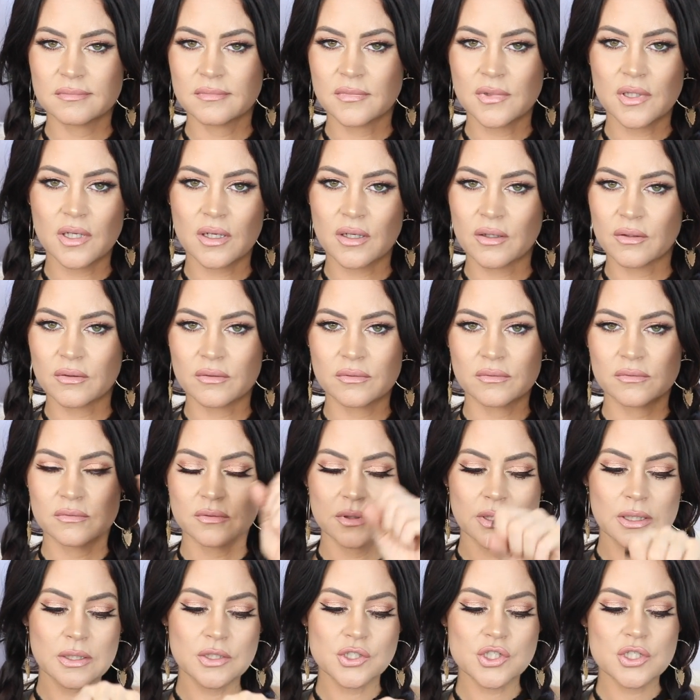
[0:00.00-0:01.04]
no,
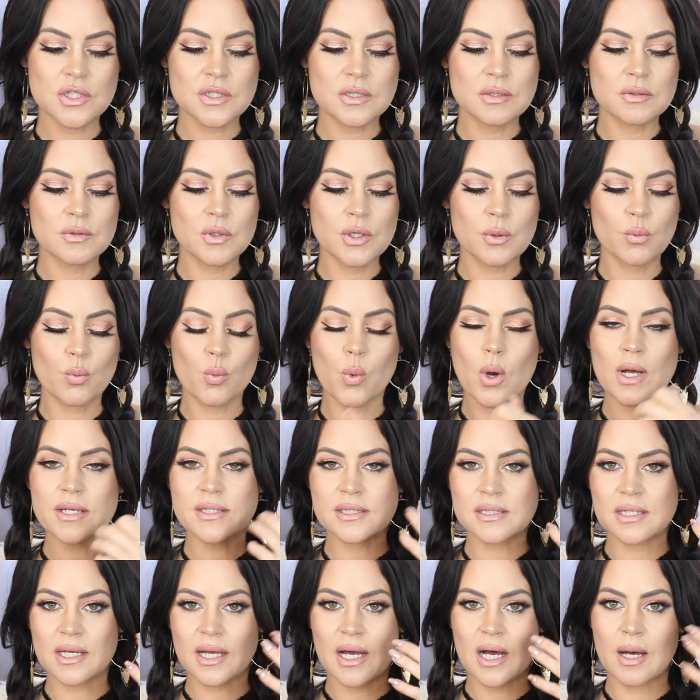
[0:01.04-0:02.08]
it just, it
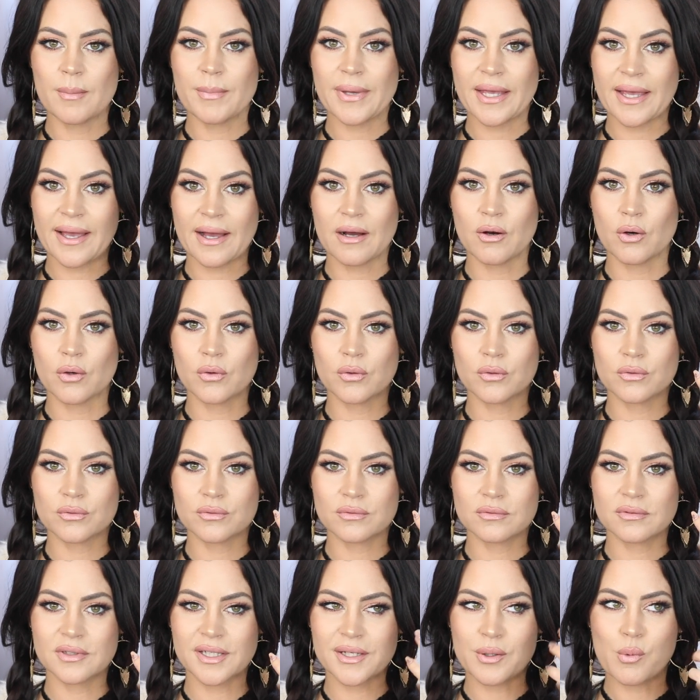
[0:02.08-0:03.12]
wasn't coming out
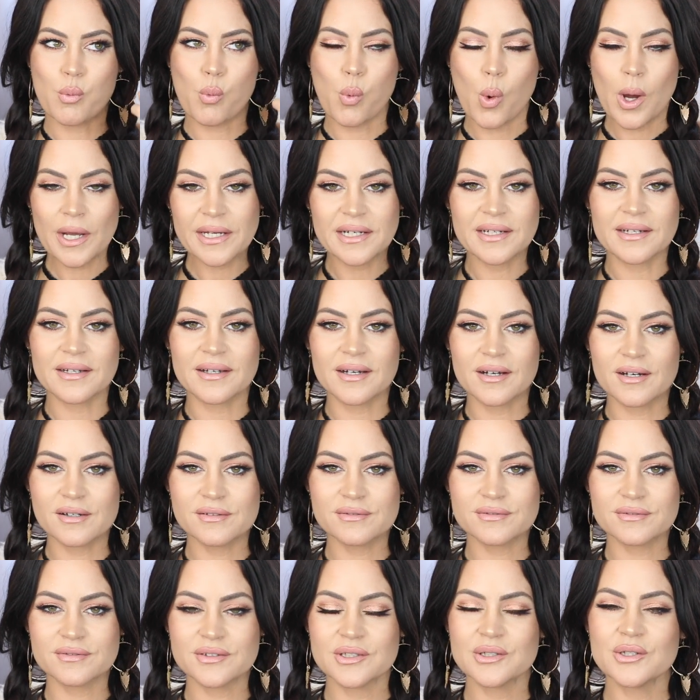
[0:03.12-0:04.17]
like white
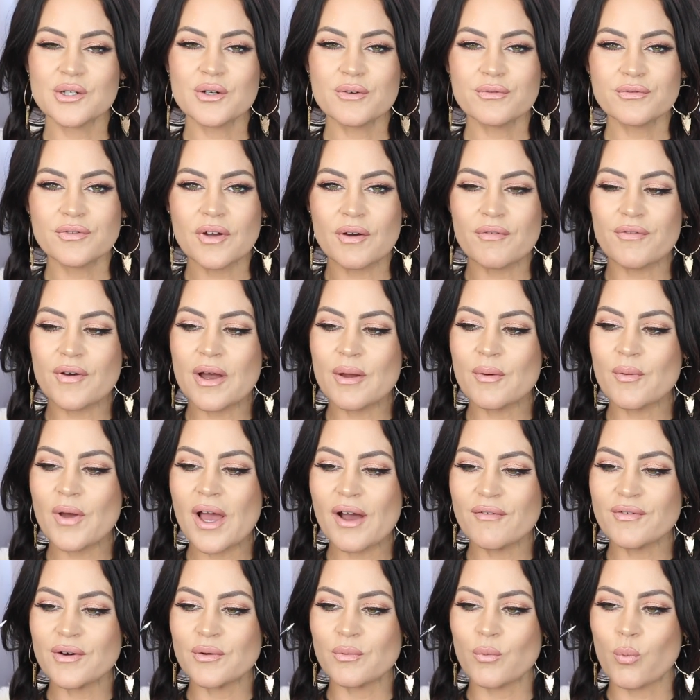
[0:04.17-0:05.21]
enough. You know, if, if I
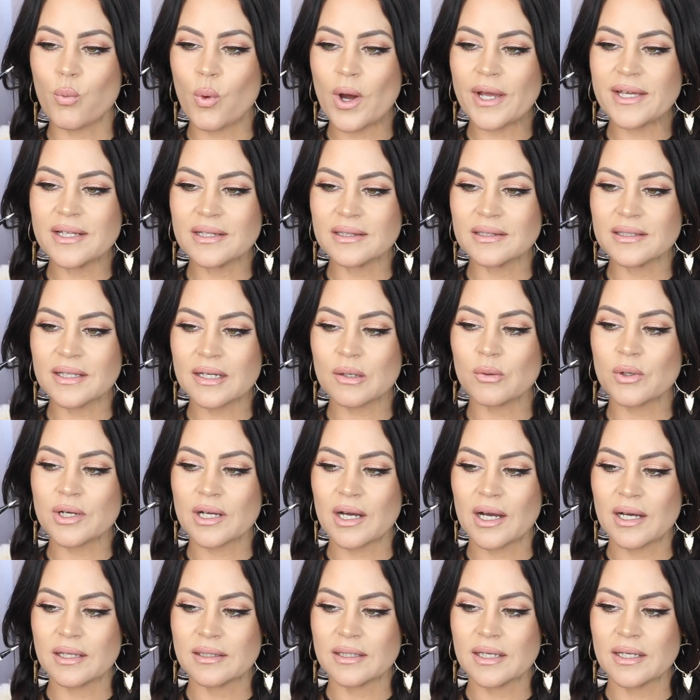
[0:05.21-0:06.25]
have a white liquid
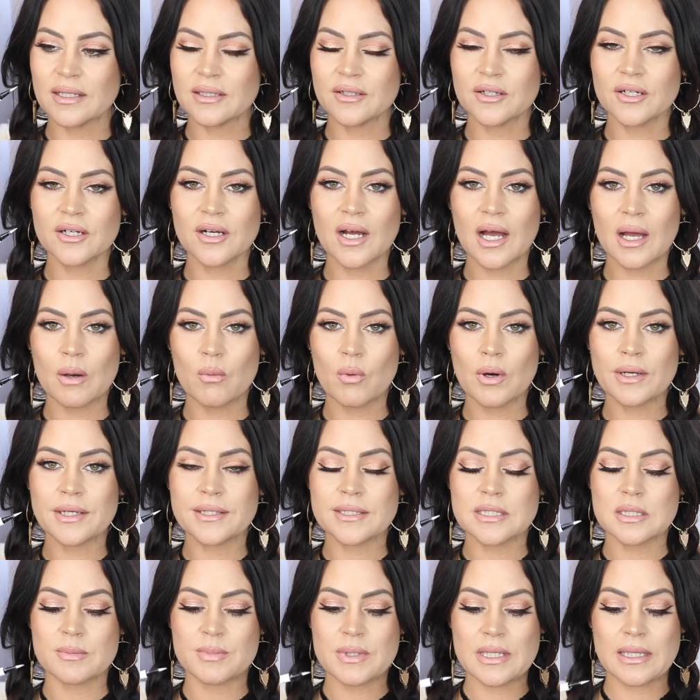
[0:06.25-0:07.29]
eyeliner, I want
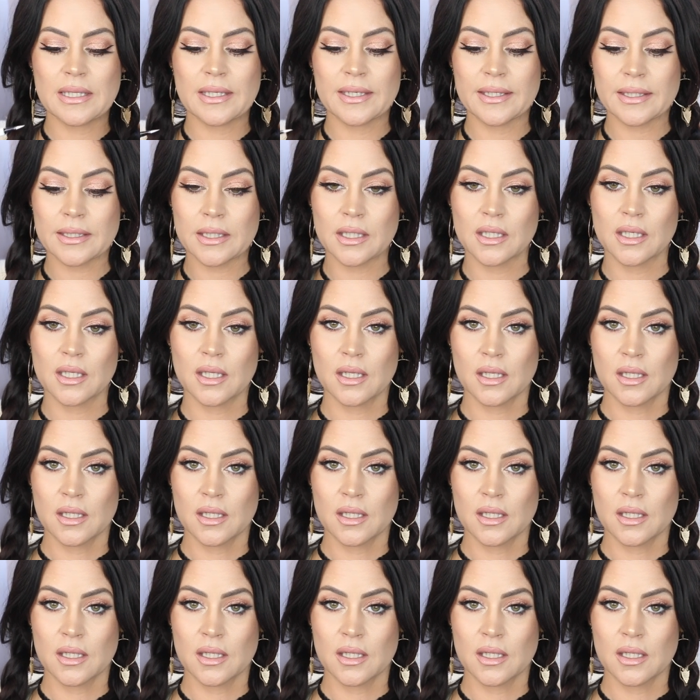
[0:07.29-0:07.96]
it to be like,